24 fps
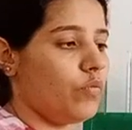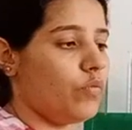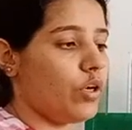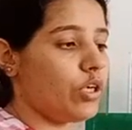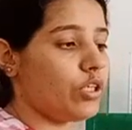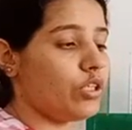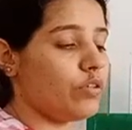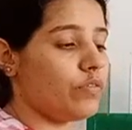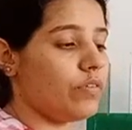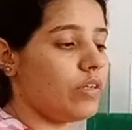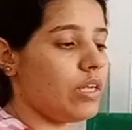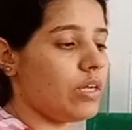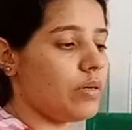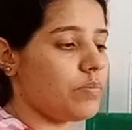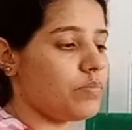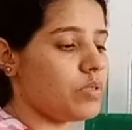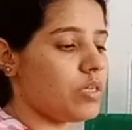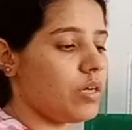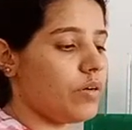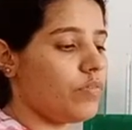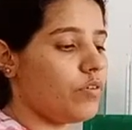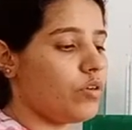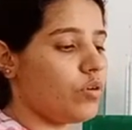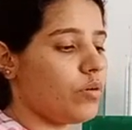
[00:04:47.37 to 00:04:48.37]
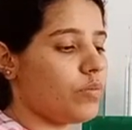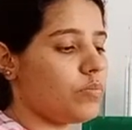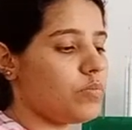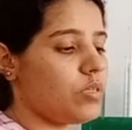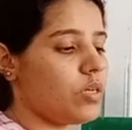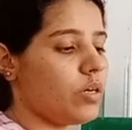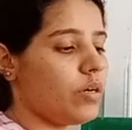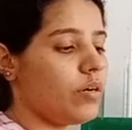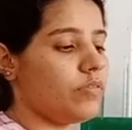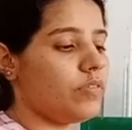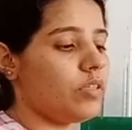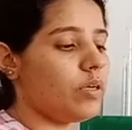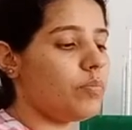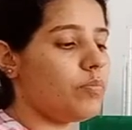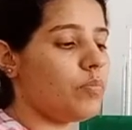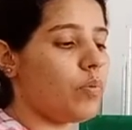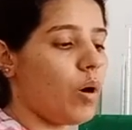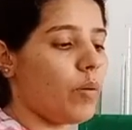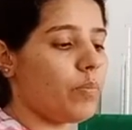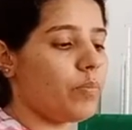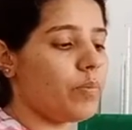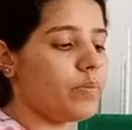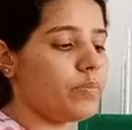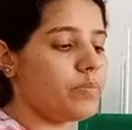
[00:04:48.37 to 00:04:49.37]
What you will observe, you observe the
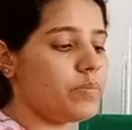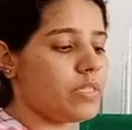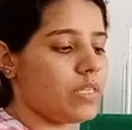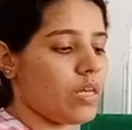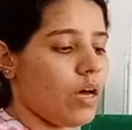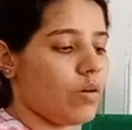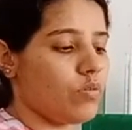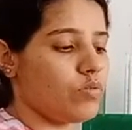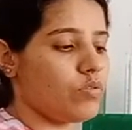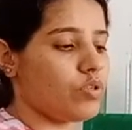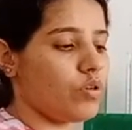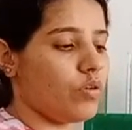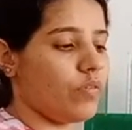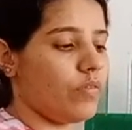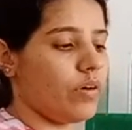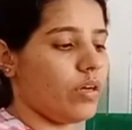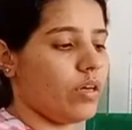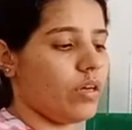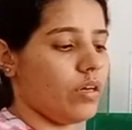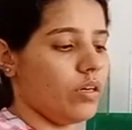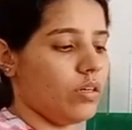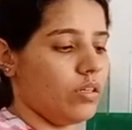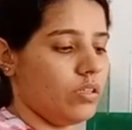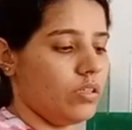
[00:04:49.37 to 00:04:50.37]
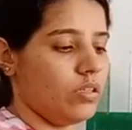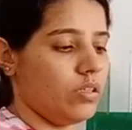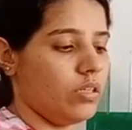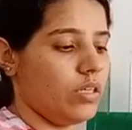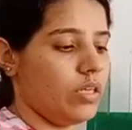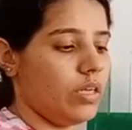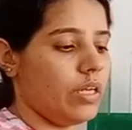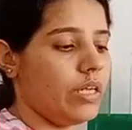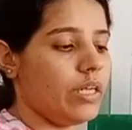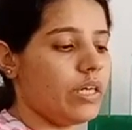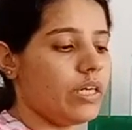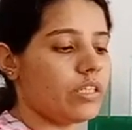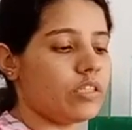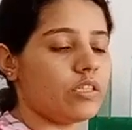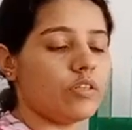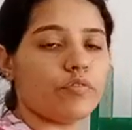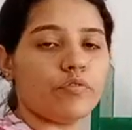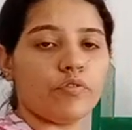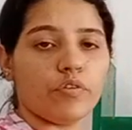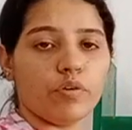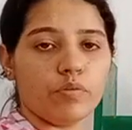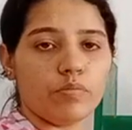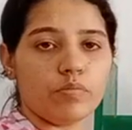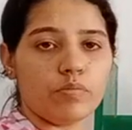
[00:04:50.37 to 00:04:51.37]
pop-up sound over here near the
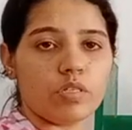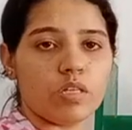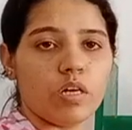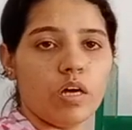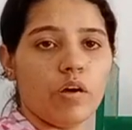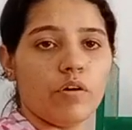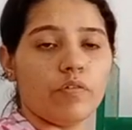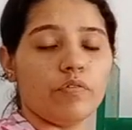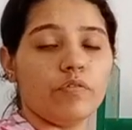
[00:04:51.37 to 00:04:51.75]
fumes,